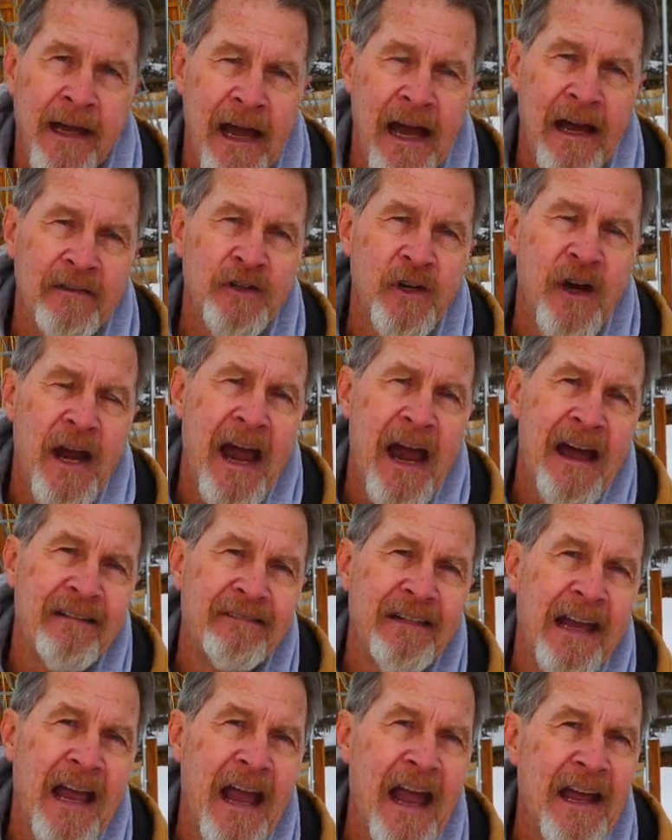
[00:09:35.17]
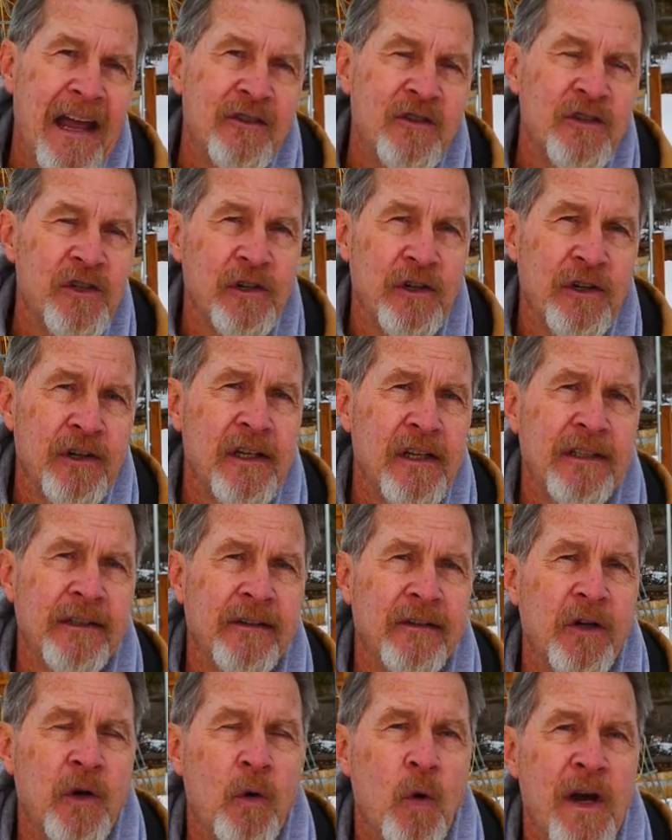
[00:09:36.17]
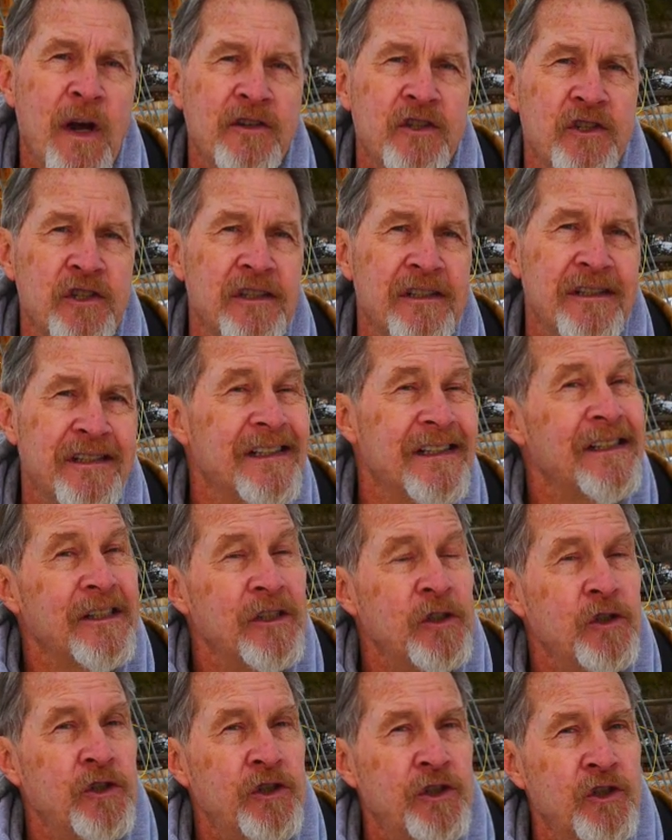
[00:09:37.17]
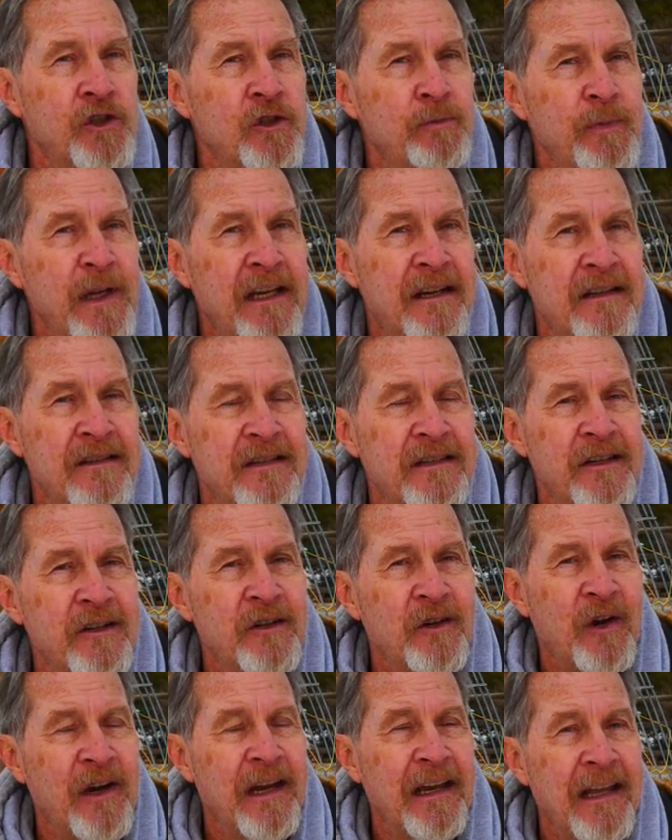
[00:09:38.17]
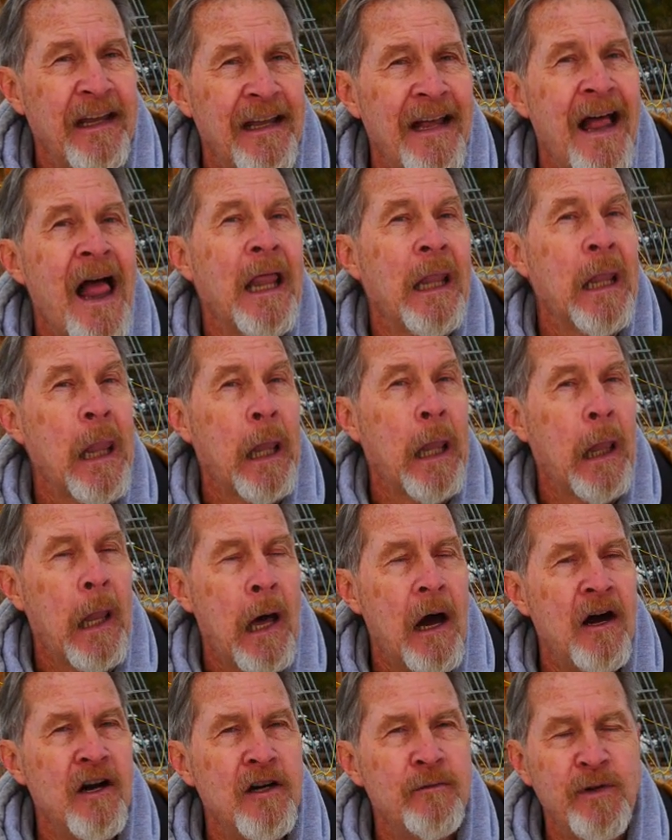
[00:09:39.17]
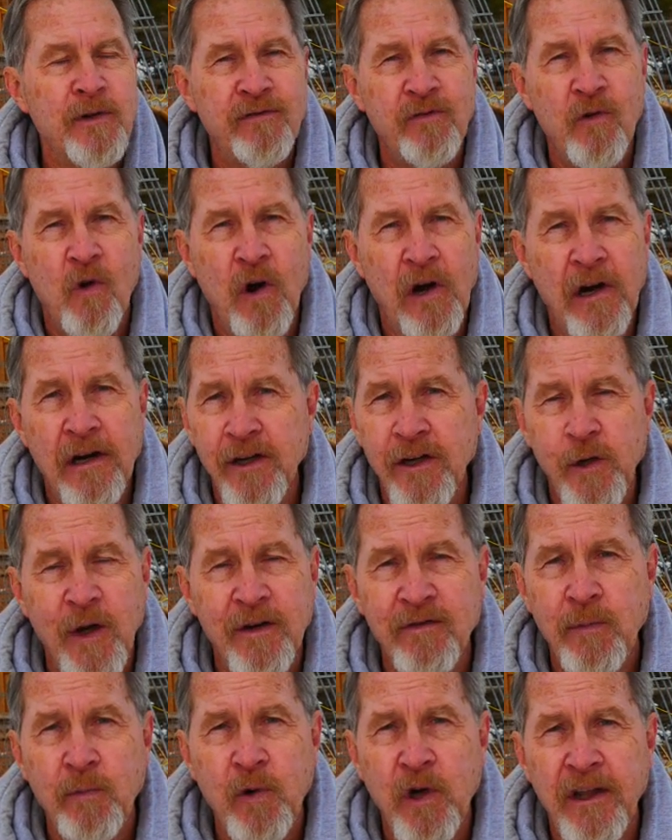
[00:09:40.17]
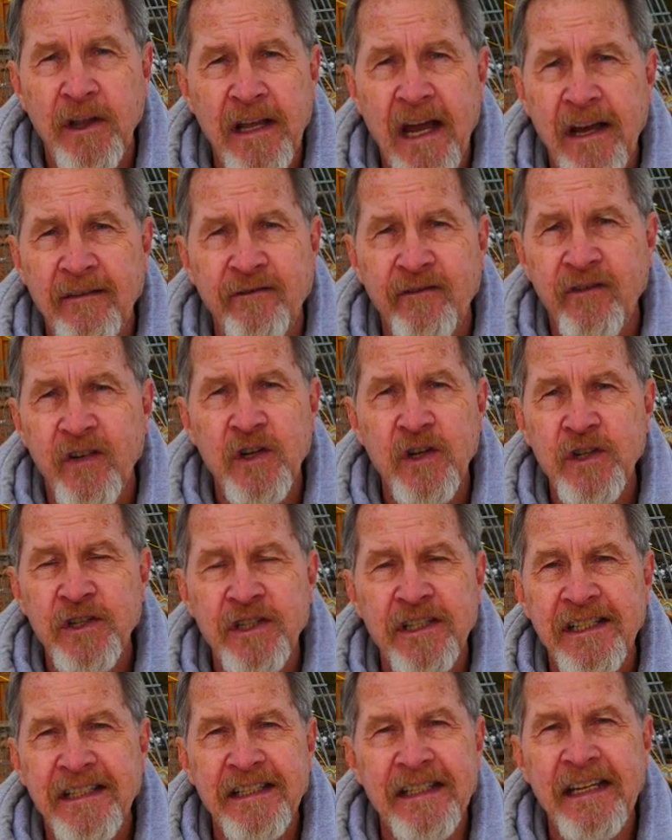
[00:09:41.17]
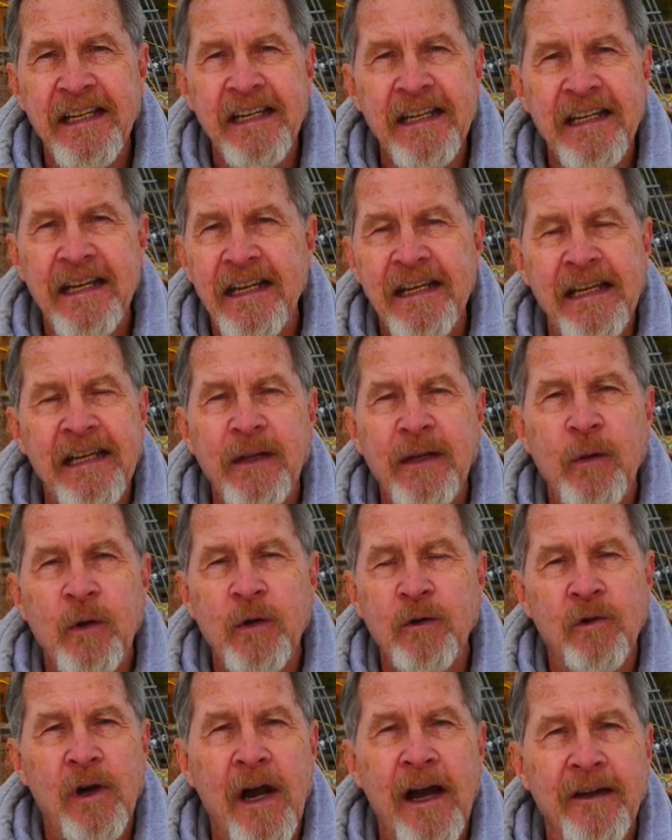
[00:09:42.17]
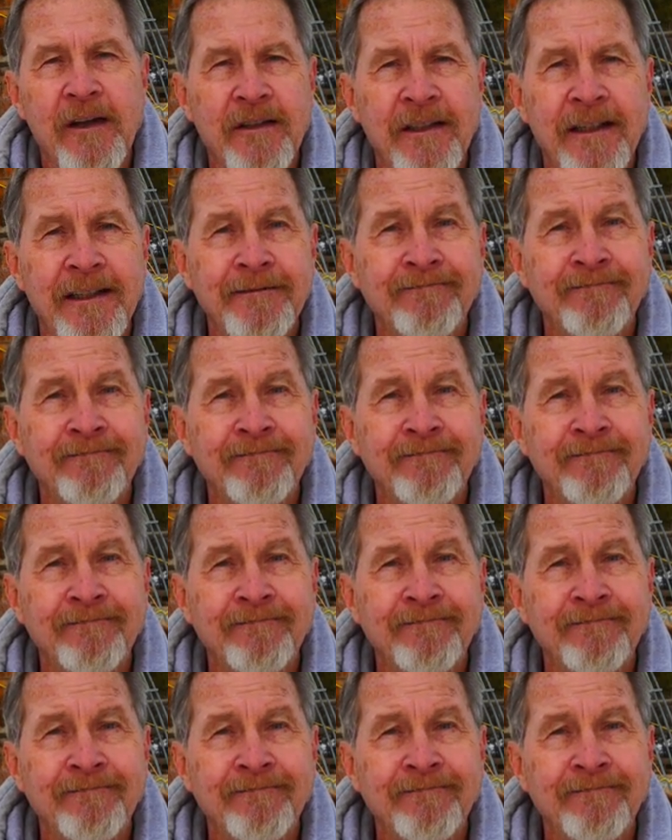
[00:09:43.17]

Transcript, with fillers: after having answered the questions that you should be considering long before you ever put that first seed in the ground.